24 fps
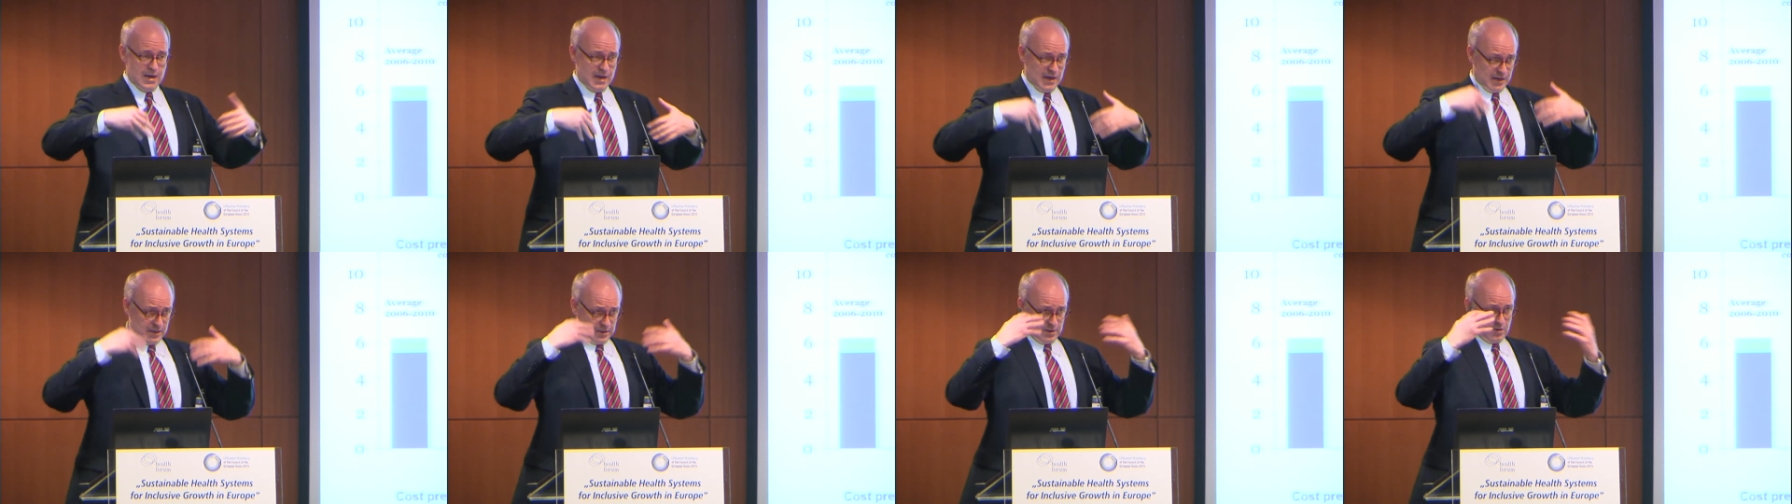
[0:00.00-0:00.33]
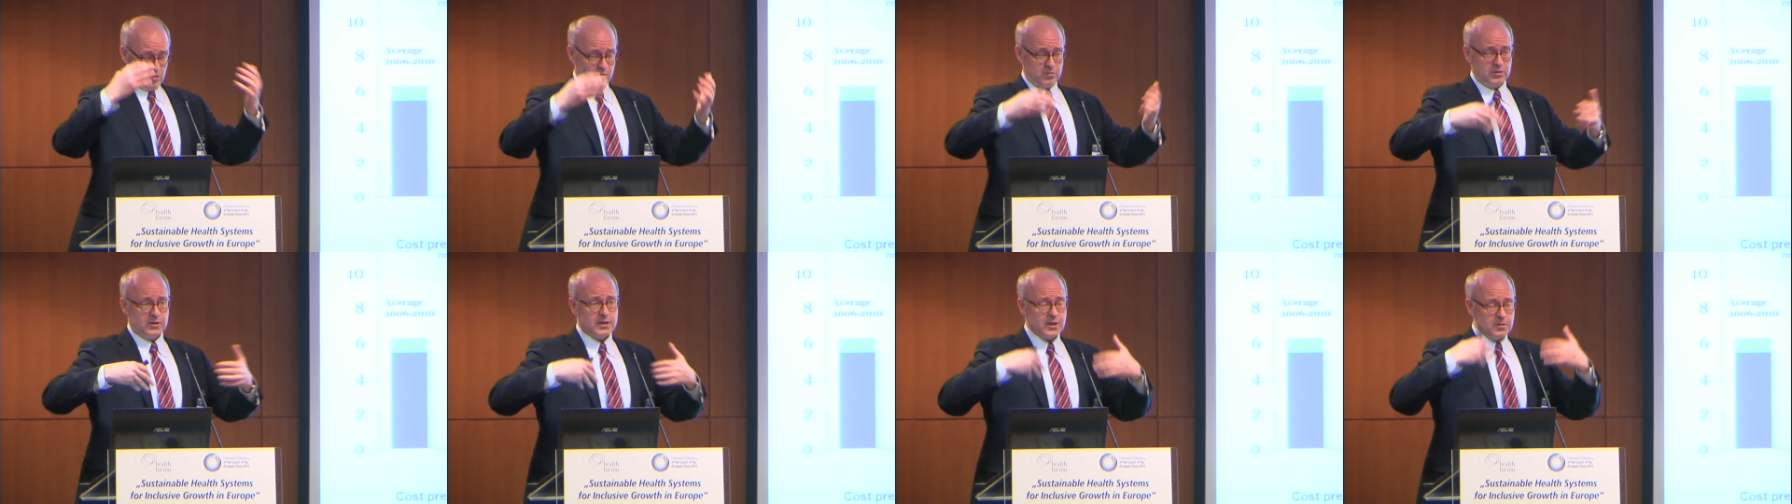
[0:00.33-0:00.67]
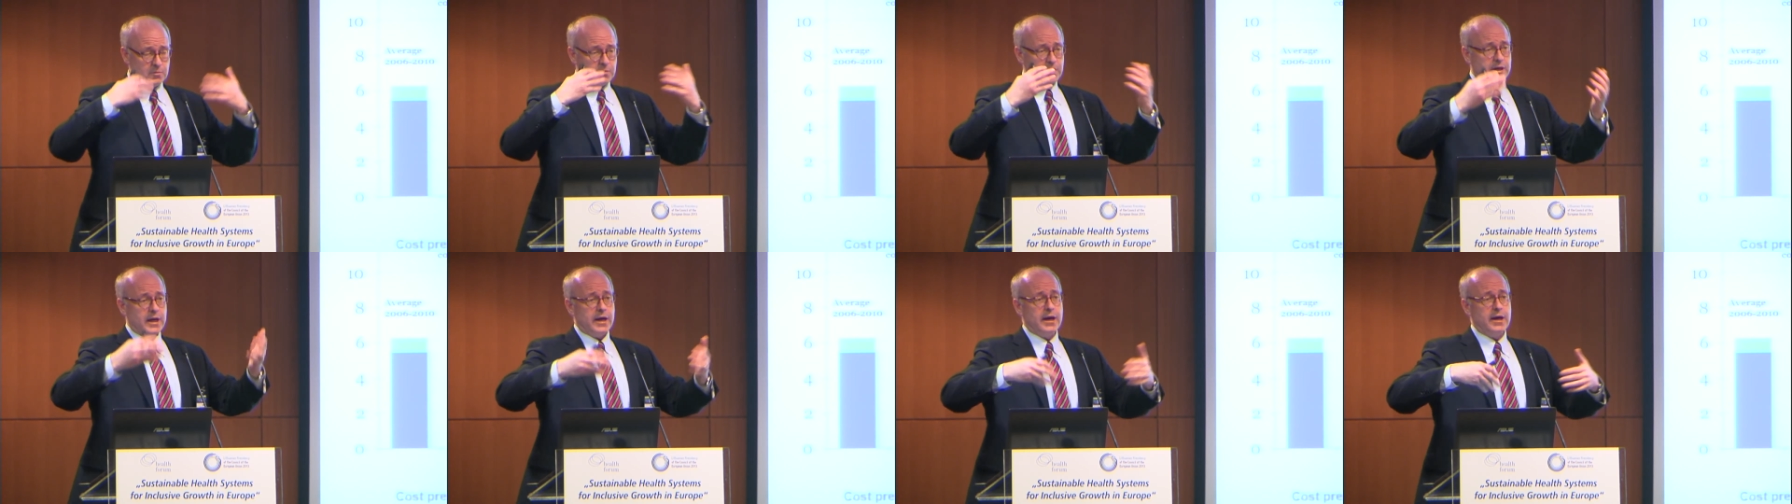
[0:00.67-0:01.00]

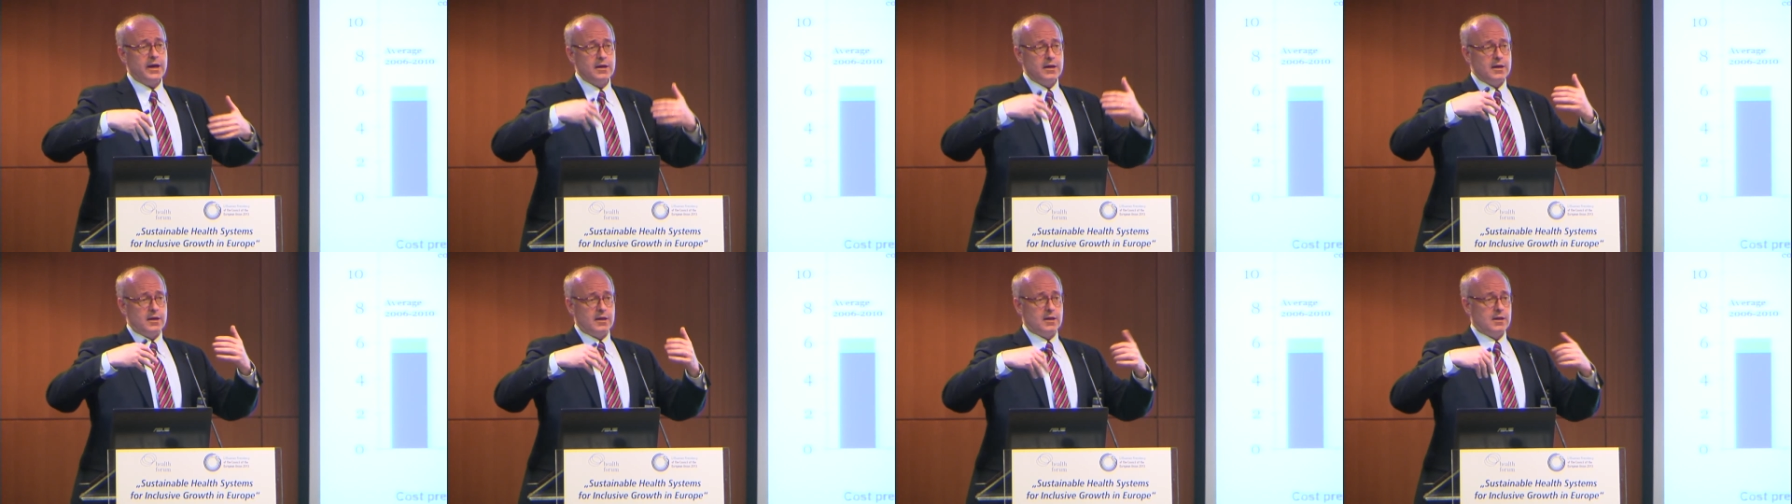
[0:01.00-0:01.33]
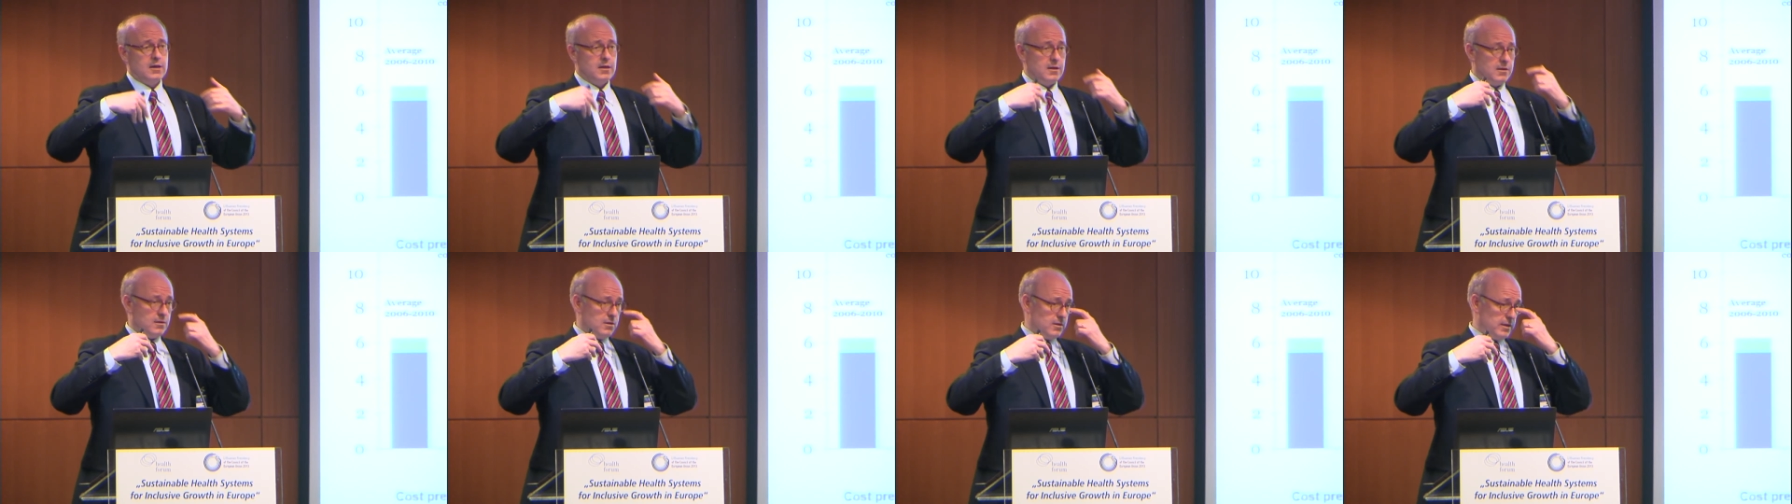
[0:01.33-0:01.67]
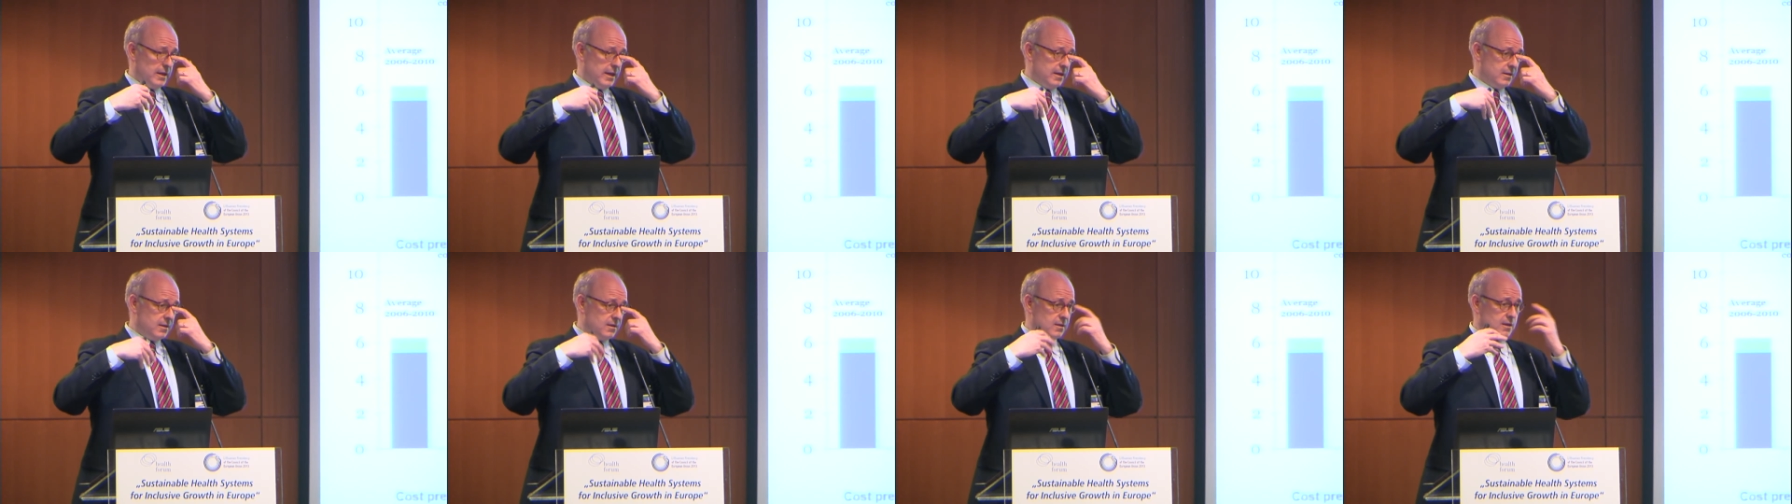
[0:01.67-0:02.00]
long-term care
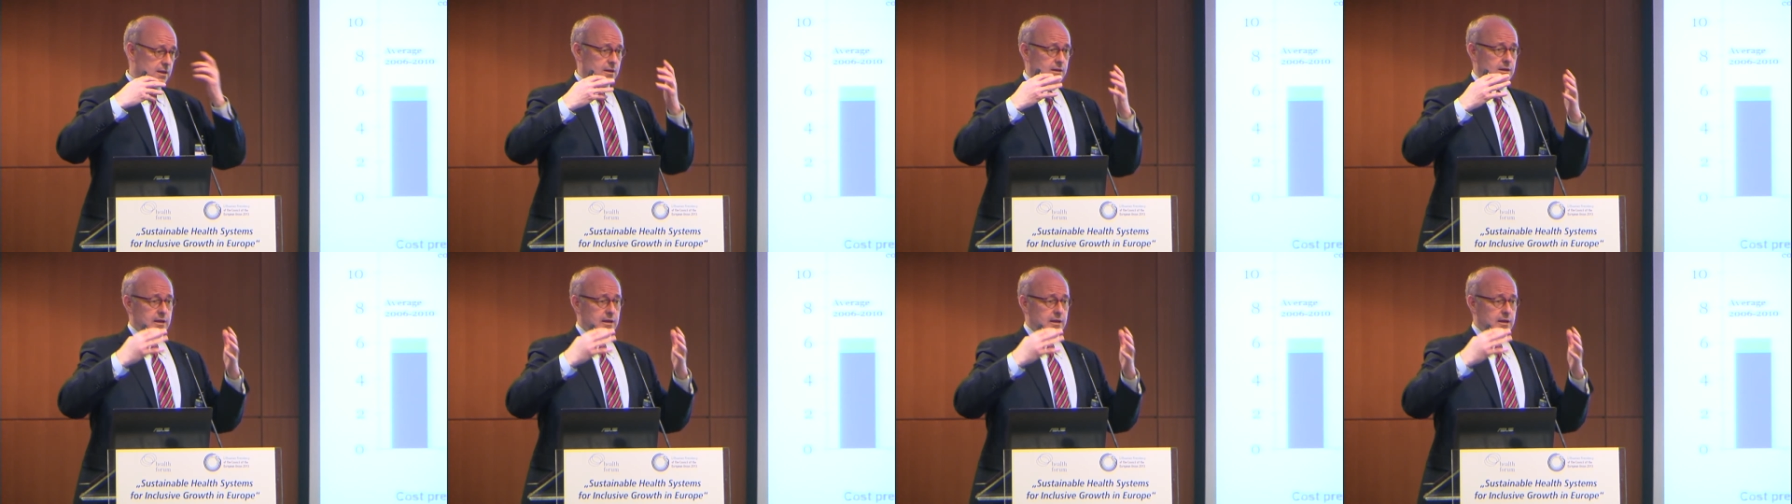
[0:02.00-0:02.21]
and